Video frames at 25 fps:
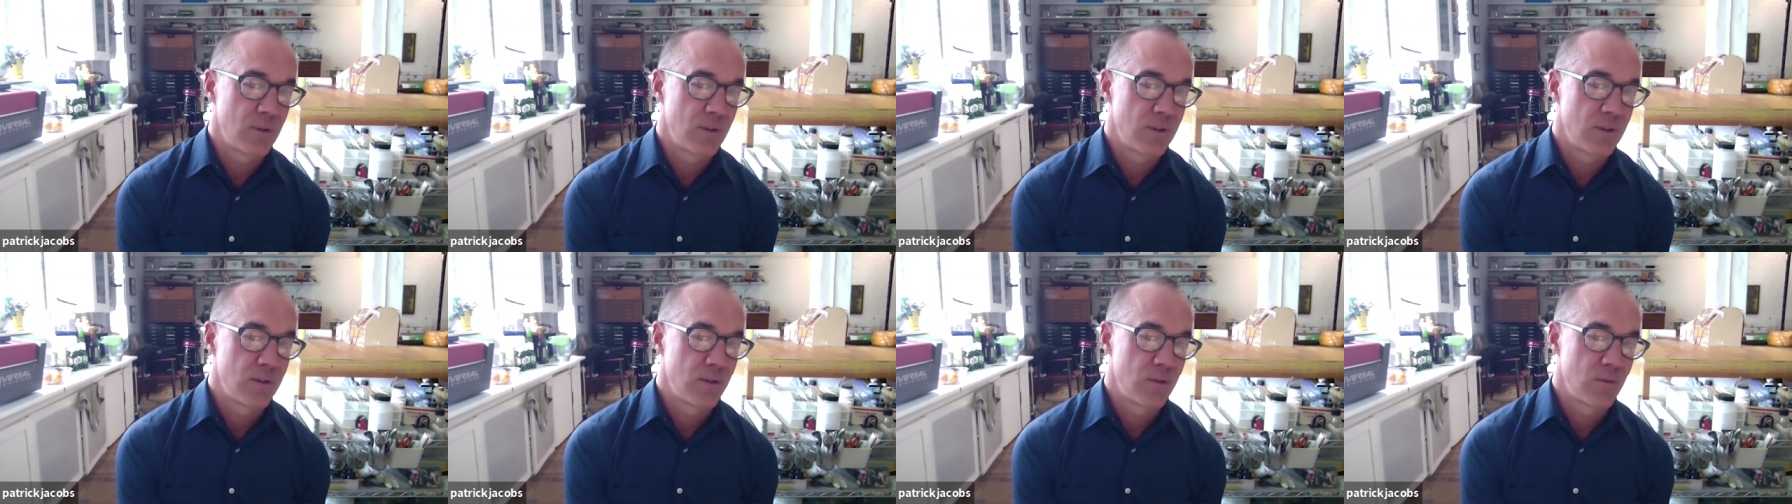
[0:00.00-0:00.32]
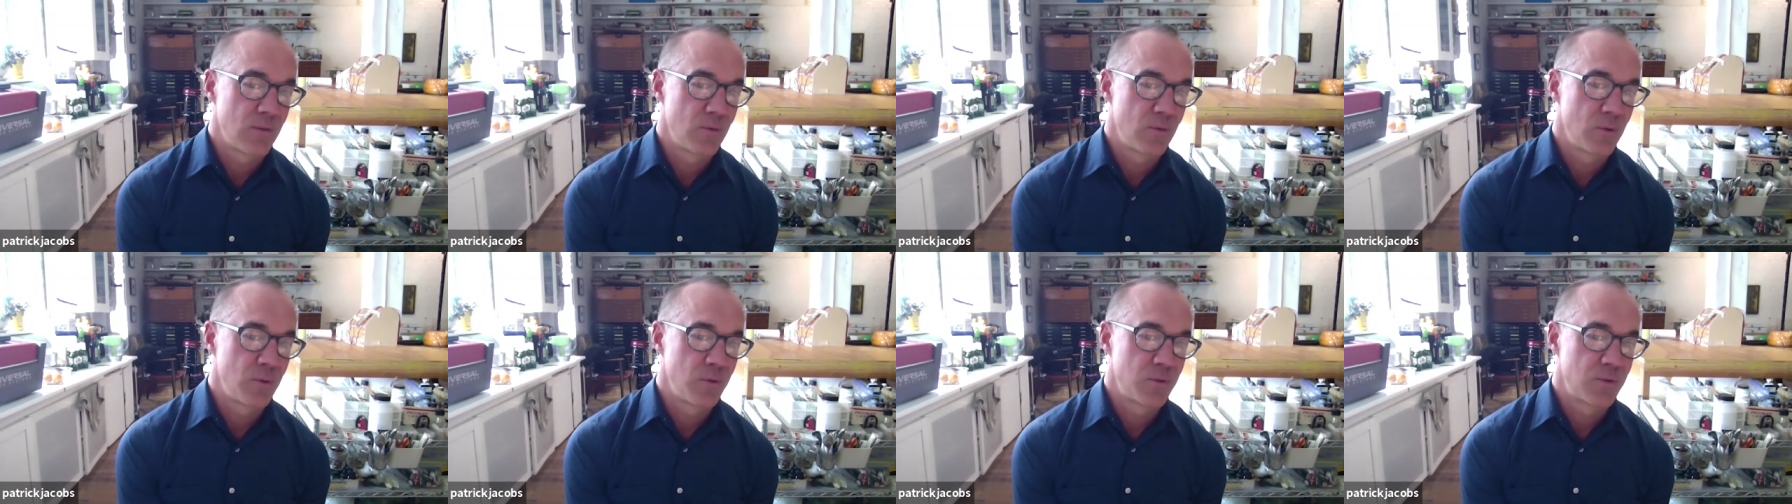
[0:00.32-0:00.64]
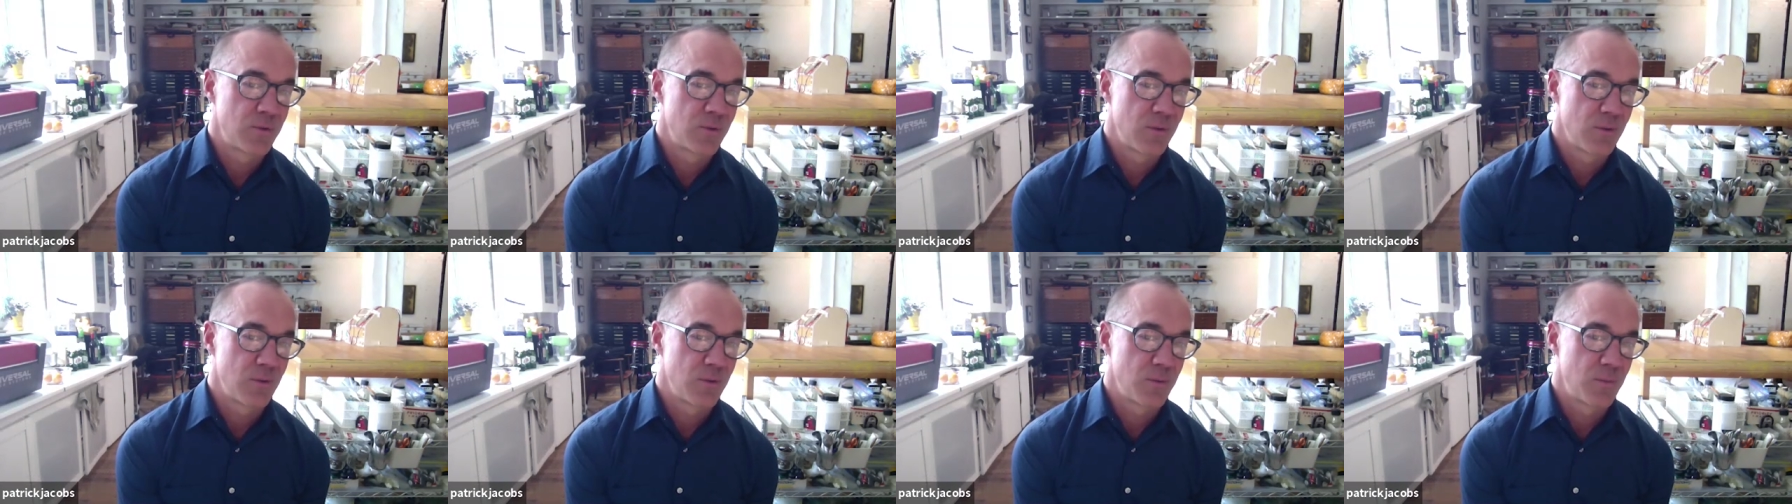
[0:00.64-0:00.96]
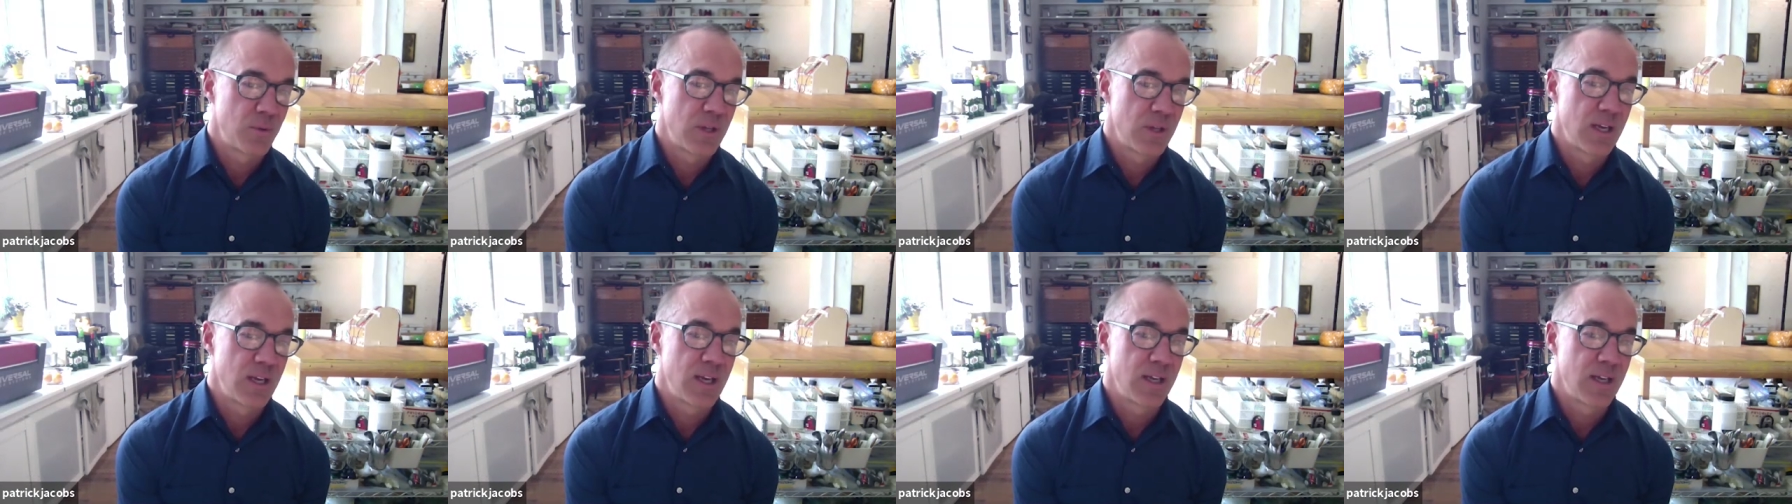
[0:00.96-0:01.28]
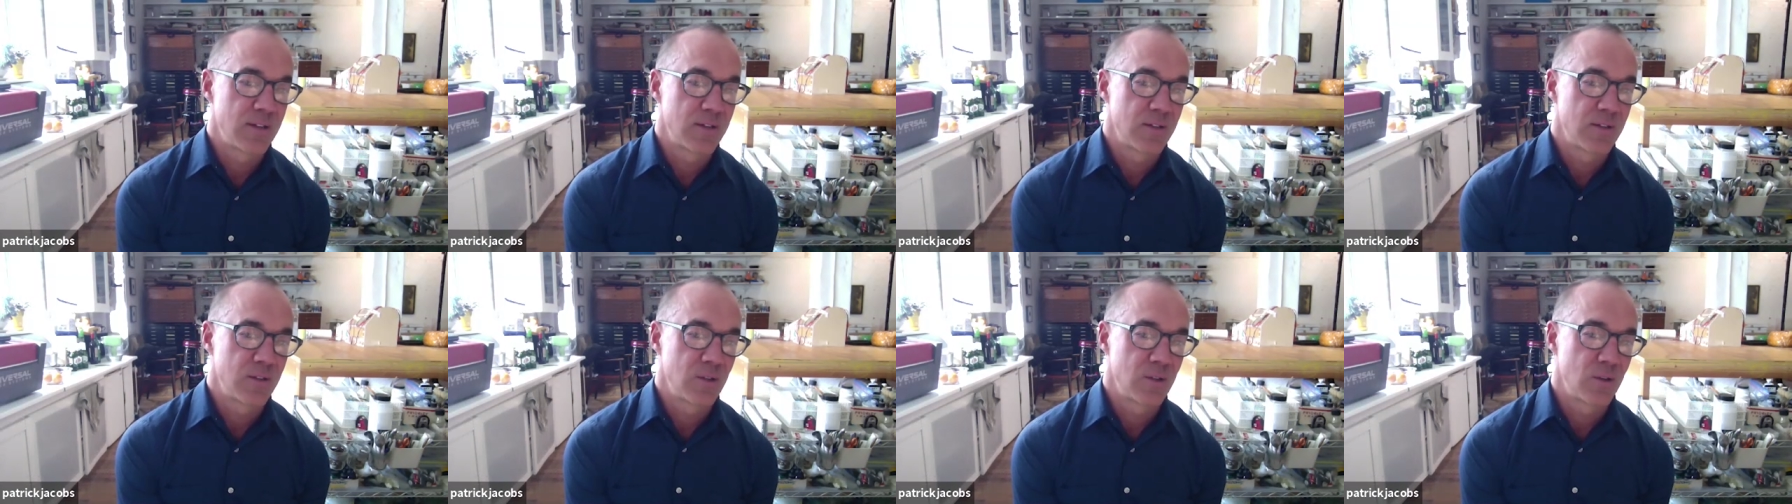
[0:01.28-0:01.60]
under the roots of those
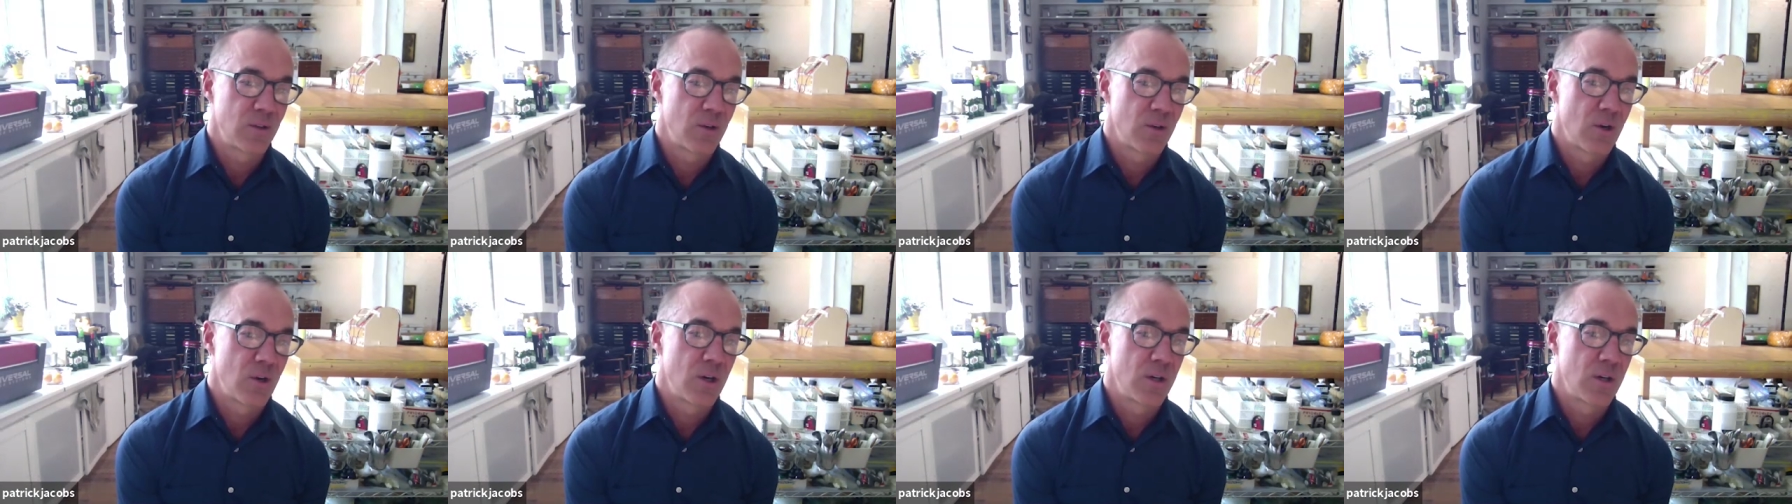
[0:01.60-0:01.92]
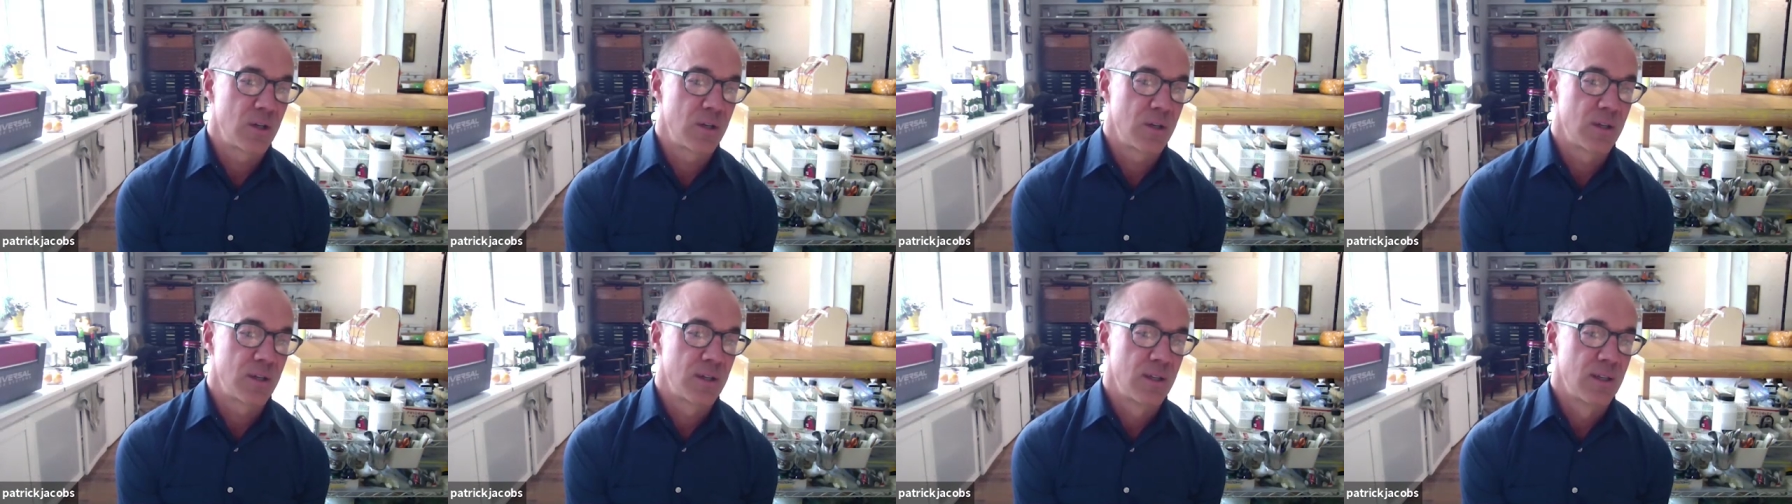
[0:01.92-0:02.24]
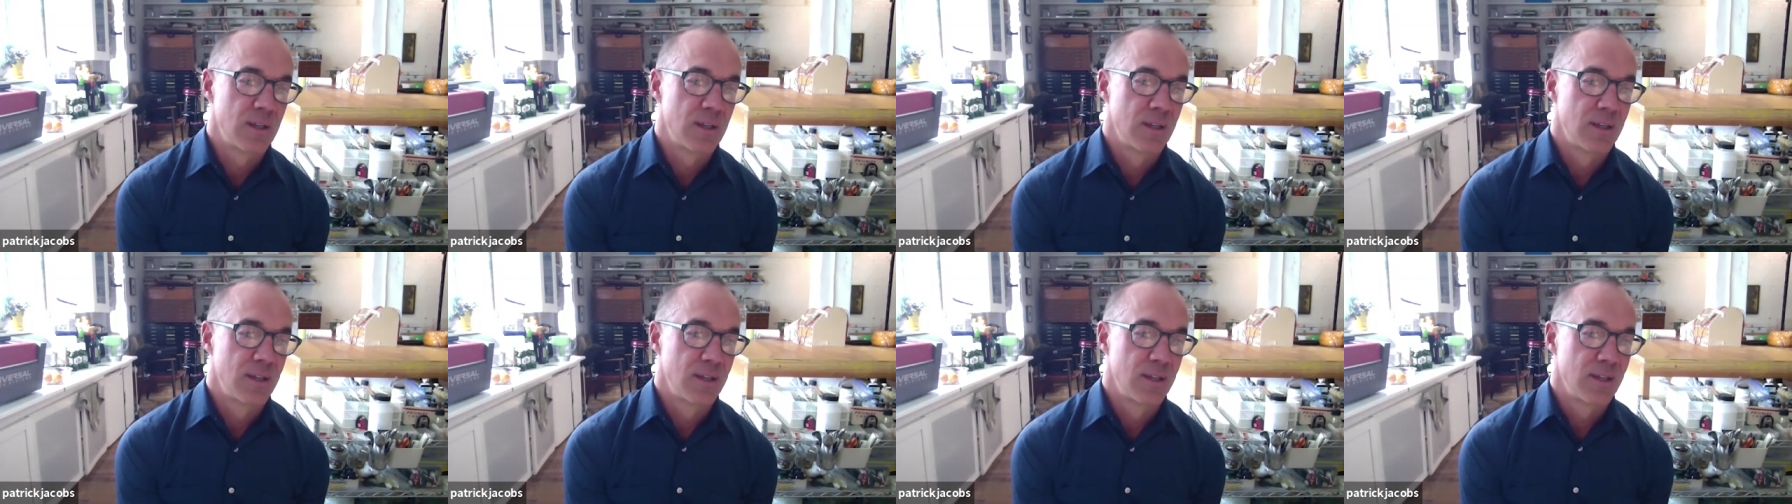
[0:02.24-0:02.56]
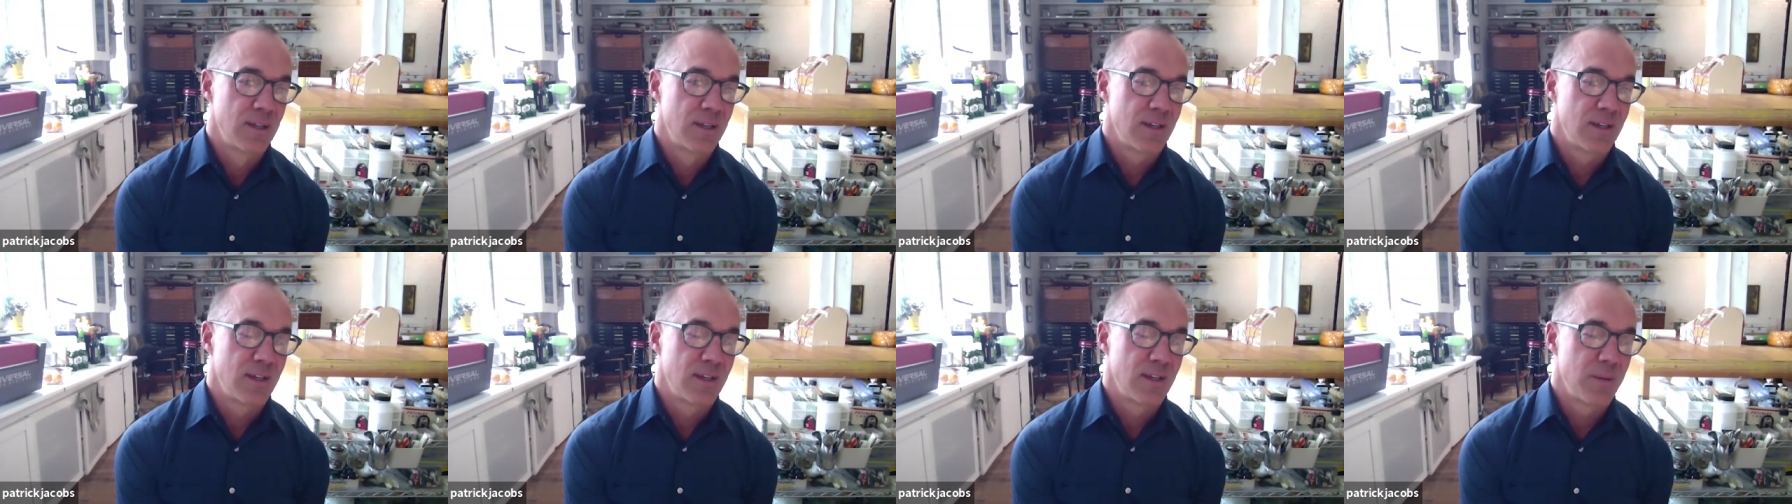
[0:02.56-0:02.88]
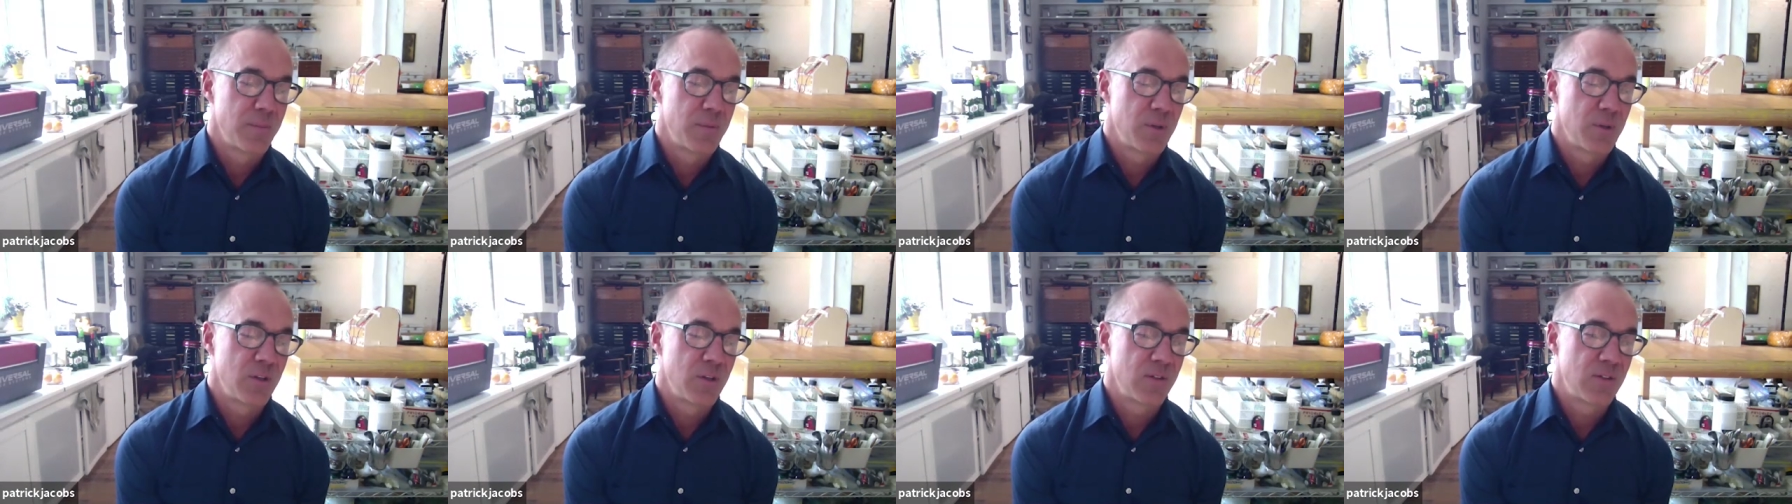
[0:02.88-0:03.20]
plants in your garden.
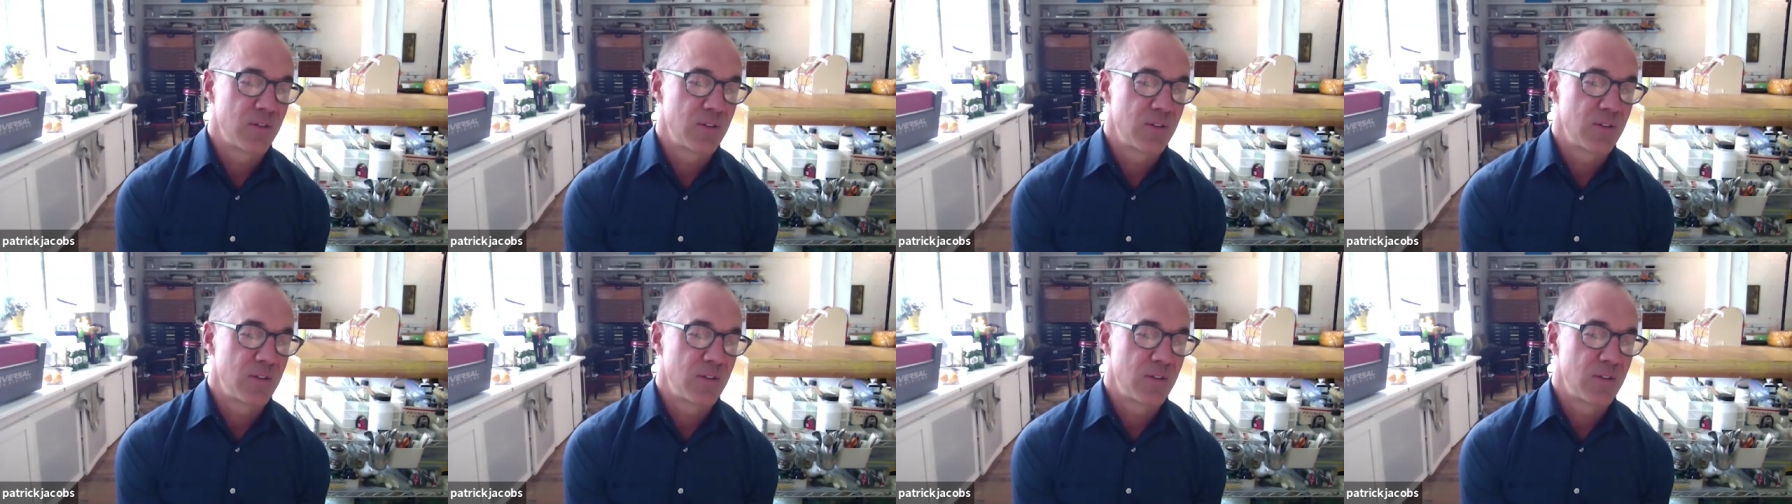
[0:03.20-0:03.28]
Um, you didn't